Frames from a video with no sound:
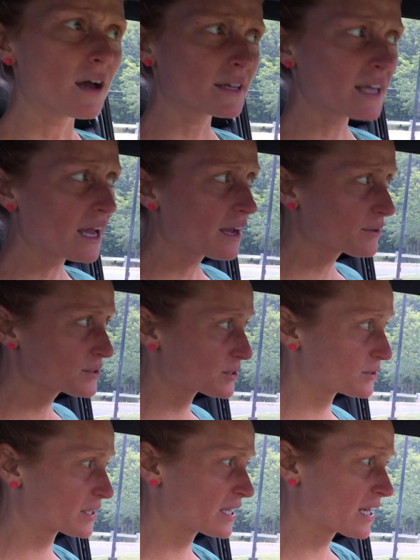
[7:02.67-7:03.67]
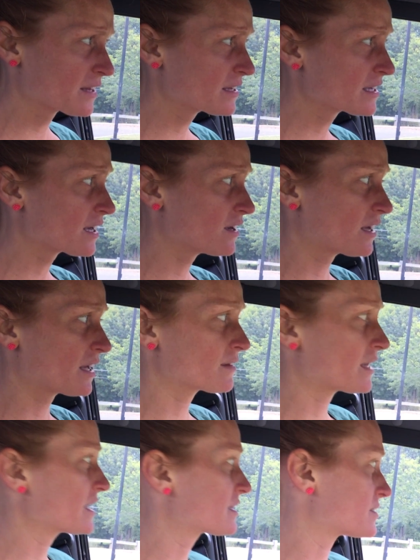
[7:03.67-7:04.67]
Yeah, I would do it again. I think I
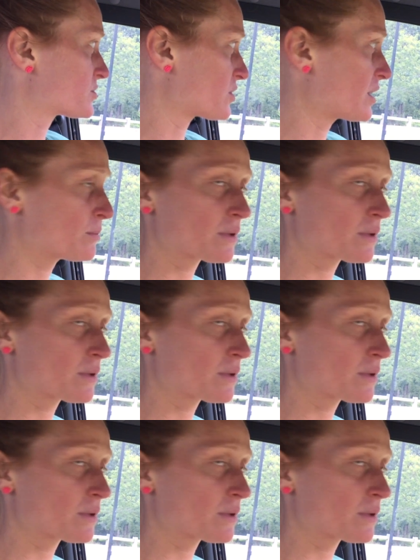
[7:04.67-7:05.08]
like this trail.